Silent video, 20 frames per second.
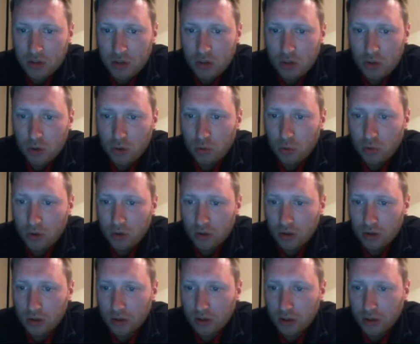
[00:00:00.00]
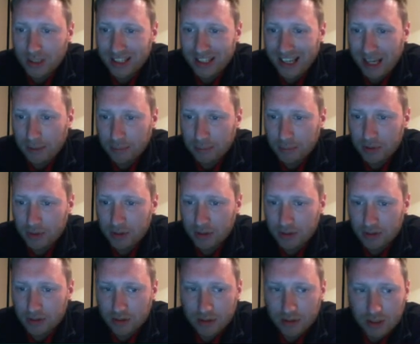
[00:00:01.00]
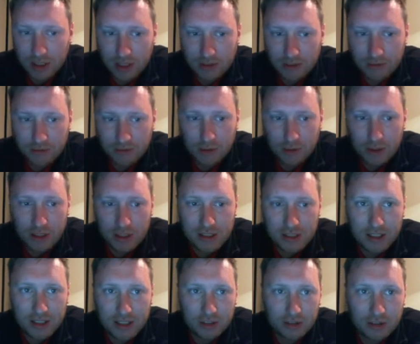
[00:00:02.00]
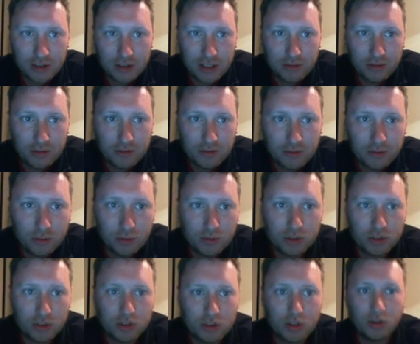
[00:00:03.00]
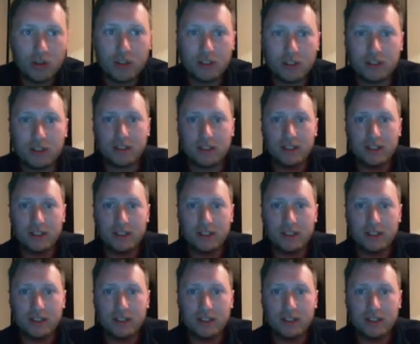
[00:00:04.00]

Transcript: two caps at full international level for Scotland